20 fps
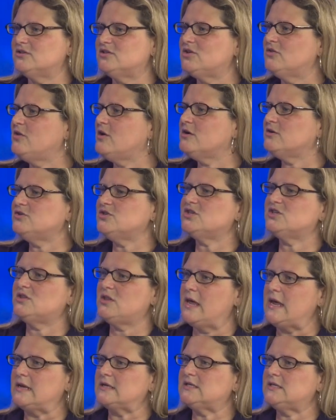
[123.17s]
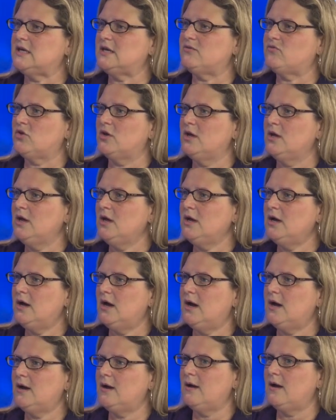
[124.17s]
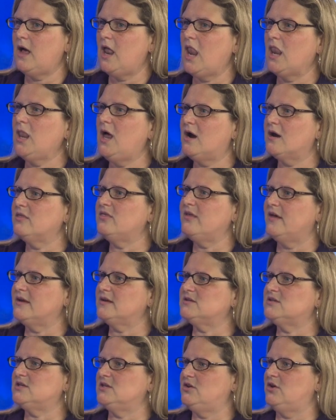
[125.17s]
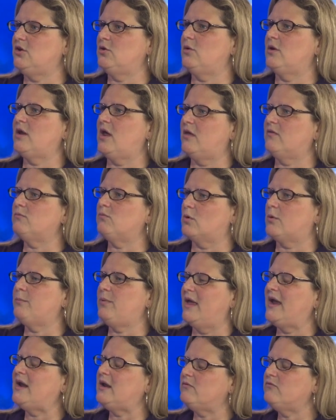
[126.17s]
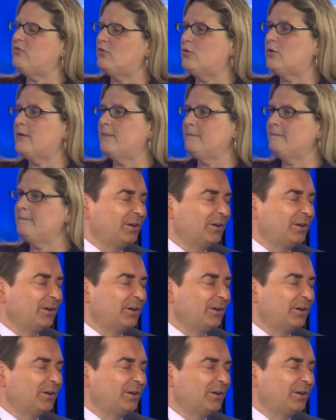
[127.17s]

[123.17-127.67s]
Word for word: So there are just things that, uh, a lot of things to do, and, and, we're planning for.